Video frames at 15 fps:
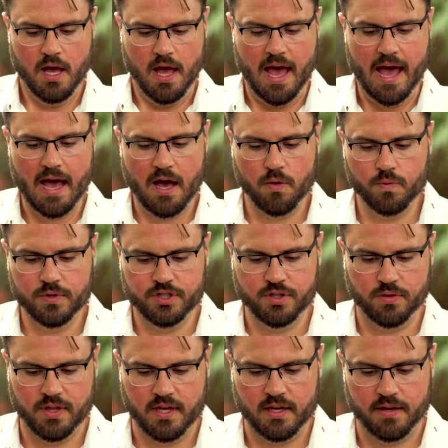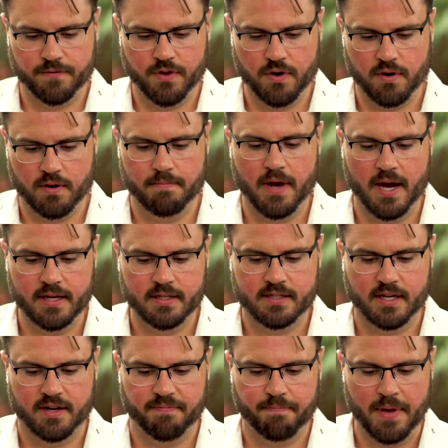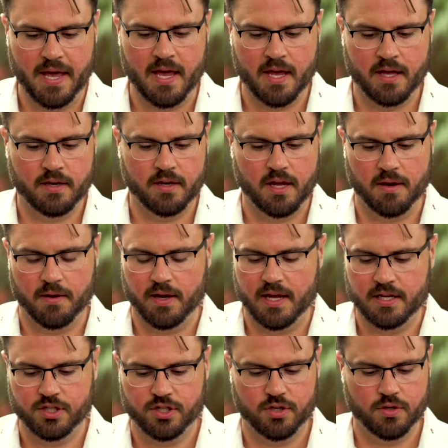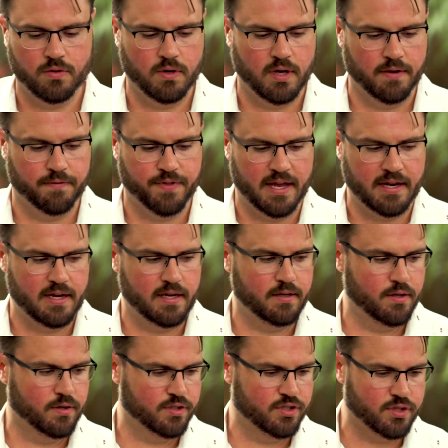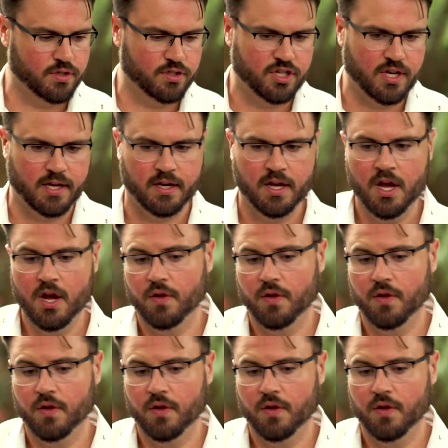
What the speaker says: how would you think if they're in a mindset of pain and issue of they're searching,